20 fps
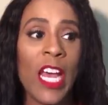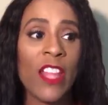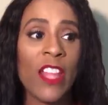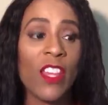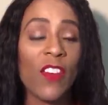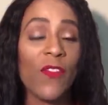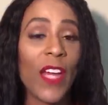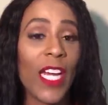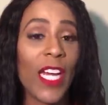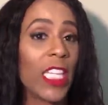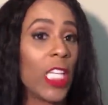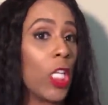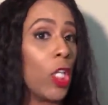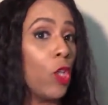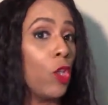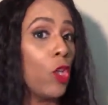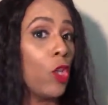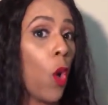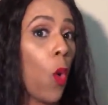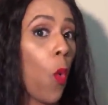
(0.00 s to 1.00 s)
The fact that
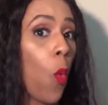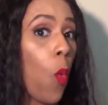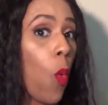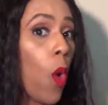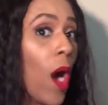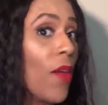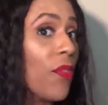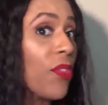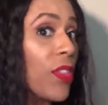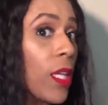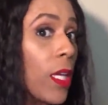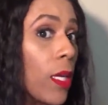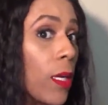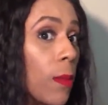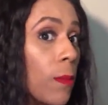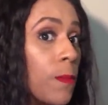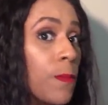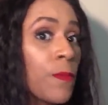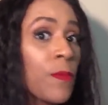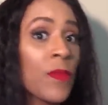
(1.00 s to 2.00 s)
you don't want
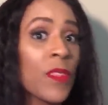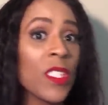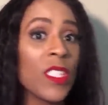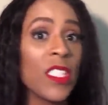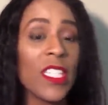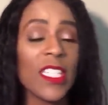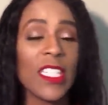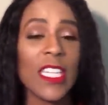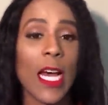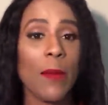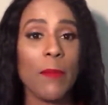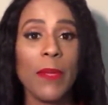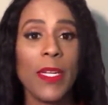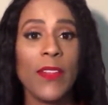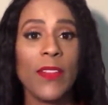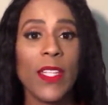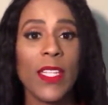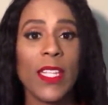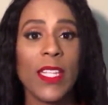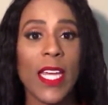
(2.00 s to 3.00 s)
them does not mean
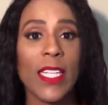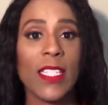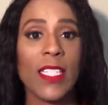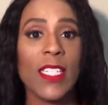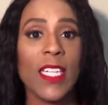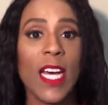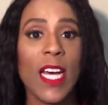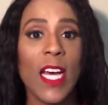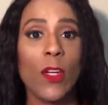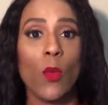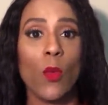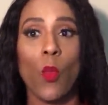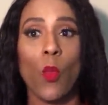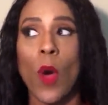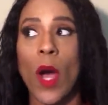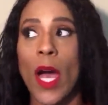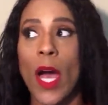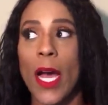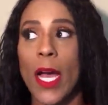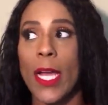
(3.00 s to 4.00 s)
that that's not
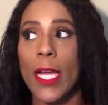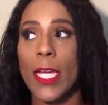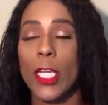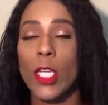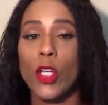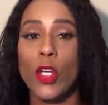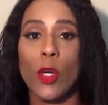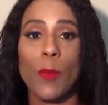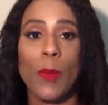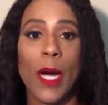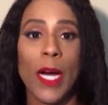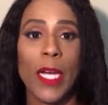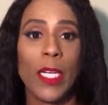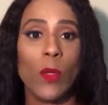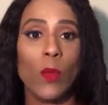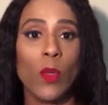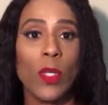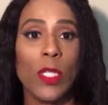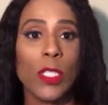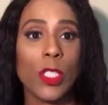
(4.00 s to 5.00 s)
why your body
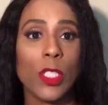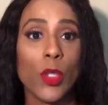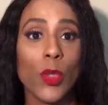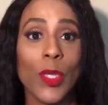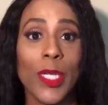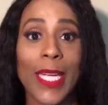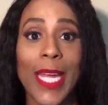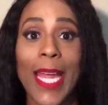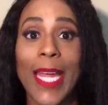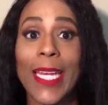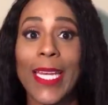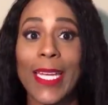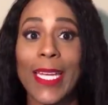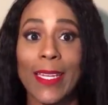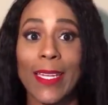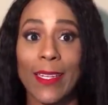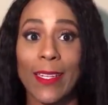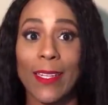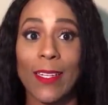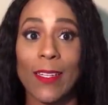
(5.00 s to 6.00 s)
was
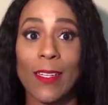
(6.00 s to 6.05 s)
created,